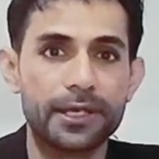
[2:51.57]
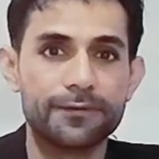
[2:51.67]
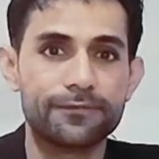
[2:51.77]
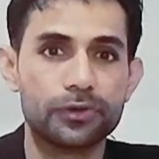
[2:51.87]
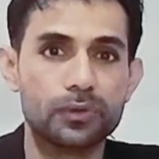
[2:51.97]

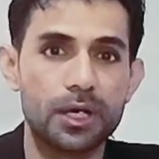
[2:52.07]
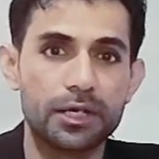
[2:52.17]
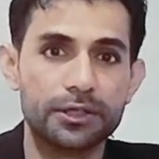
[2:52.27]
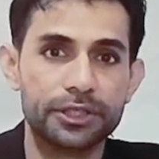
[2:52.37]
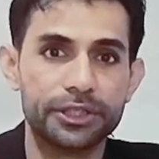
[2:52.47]
if you
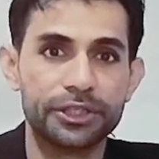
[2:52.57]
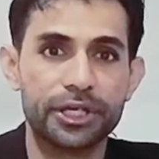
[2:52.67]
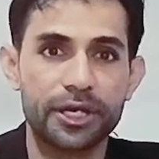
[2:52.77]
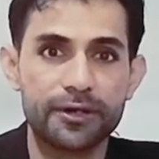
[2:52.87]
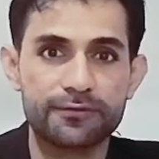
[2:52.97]
already
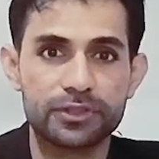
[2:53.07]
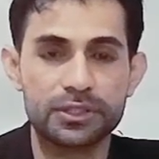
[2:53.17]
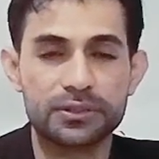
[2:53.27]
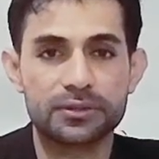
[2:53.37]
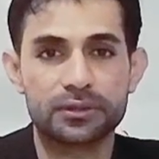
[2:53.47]
have
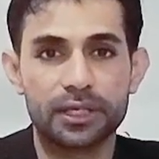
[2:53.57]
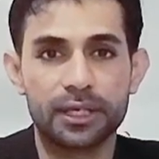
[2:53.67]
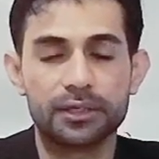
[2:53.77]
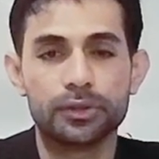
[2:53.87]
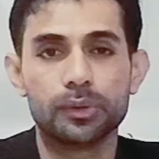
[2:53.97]
these
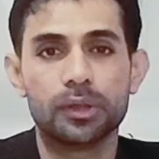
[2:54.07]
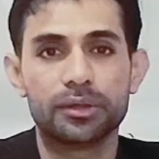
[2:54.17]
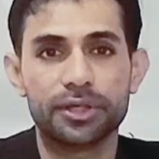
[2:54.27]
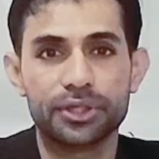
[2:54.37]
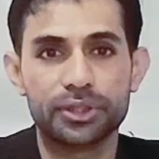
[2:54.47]
and you are
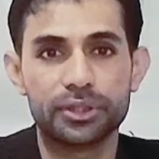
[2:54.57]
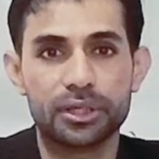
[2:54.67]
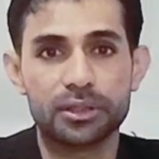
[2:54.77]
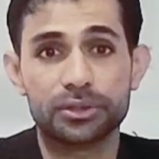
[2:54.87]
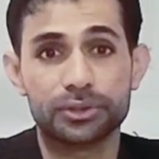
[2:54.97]
ready,
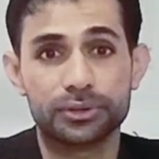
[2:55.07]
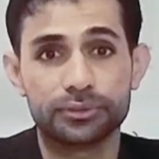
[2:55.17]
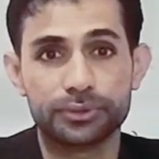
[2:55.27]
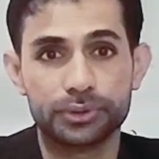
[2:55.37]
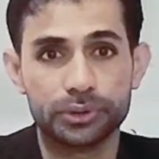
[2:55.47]
and
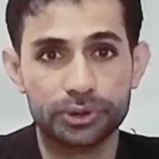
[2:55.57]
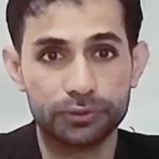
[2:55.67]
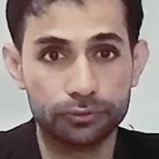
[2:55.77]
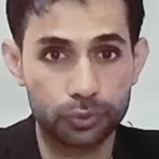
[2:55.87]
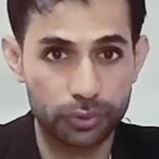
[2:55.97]

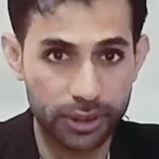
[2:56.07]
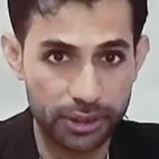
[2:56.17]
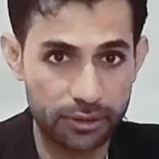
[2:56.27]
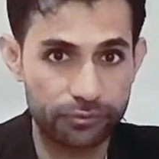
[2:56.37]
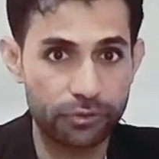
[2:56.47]
if you
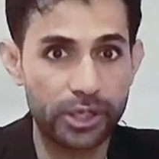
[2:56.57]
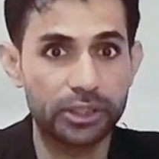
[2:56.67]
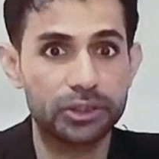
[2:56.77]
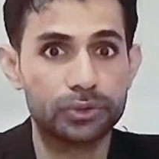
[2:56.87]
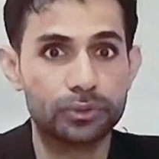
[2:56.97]
cannot
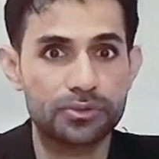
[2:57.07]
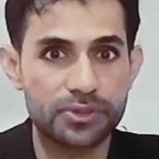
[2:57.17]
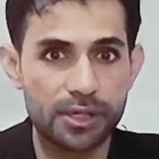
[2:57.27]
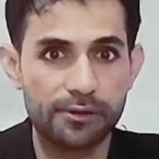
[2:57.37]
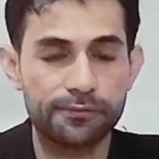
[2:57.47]
file it
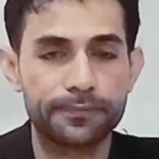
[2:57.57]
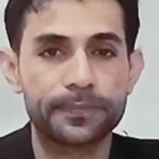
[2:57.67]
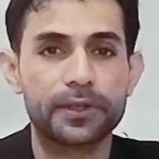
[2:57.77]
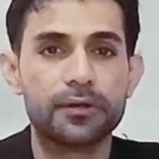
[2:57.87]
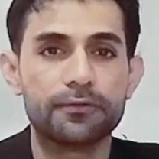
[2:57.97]
yourself,
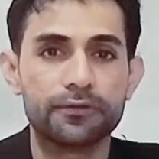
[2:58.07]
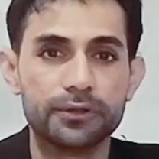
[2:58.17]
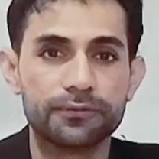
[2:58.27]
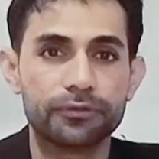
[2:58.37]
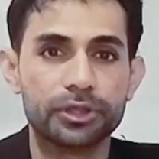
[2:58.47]

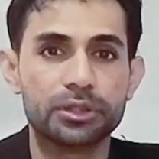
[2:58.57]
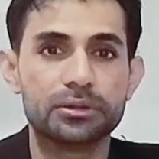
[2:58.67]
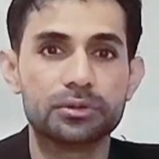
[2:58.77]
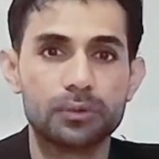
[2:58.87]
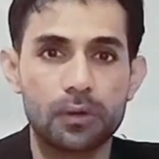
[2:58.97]
feel
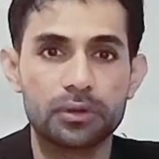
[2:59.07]
free to